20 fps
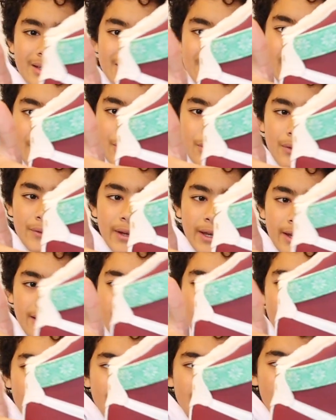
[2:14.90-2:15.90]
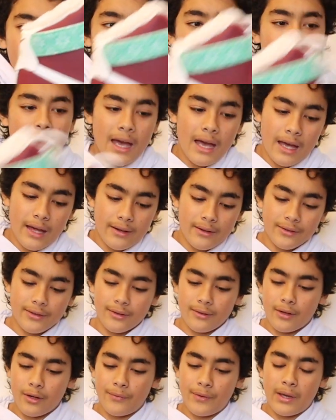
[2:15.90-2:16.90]
it's leather over here. And
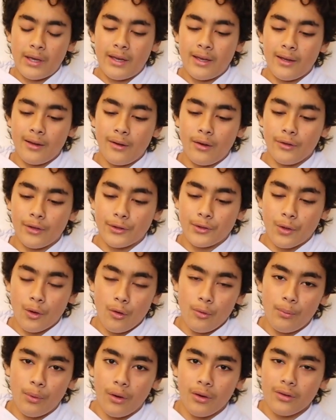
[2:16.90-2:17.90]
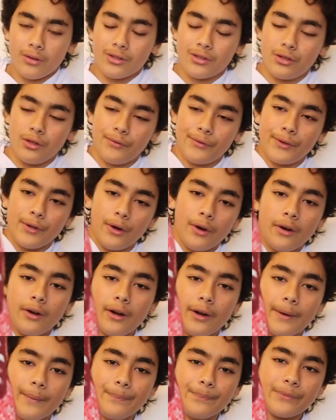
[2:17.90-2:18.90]
over here on the toe box, you've got
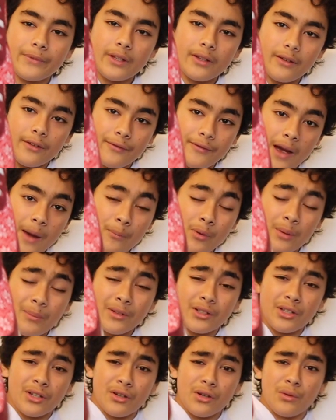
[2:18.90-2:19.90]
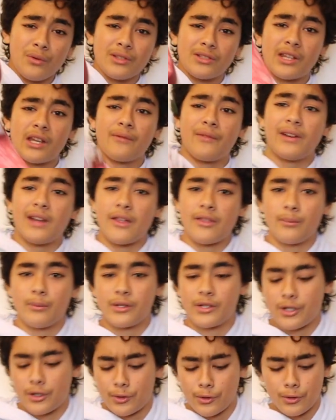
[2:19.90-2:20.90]
a fabric material instead of a leather
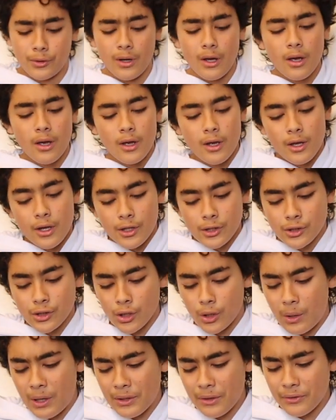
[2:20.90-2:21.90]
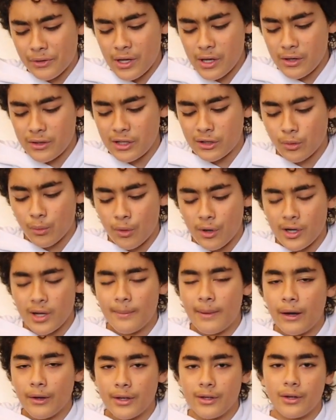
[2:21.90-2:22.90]
material. So I don't think you need to worry
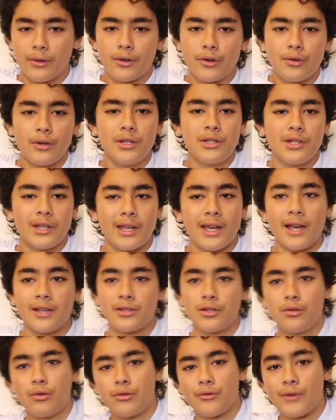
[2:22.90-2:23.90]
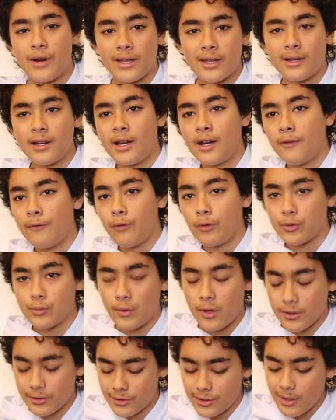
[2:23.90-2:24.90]
about creasing it as you do with the regular Air Force
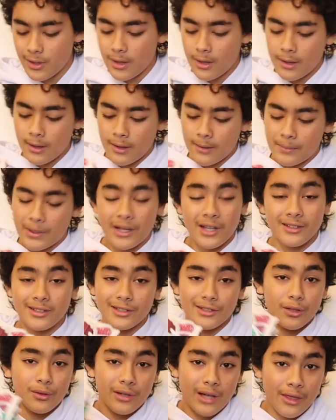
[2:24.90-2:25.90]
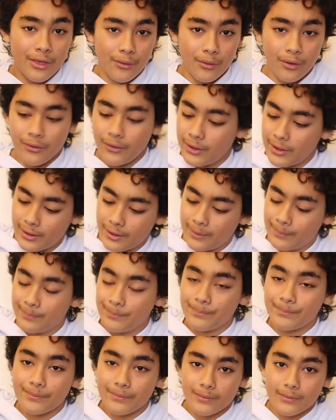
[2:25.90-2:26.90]
1s, because there's no leather
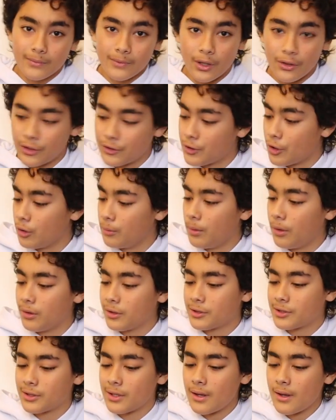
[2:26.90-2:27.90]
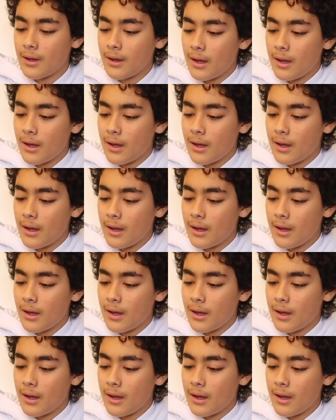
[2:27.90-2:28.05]
on the toe box.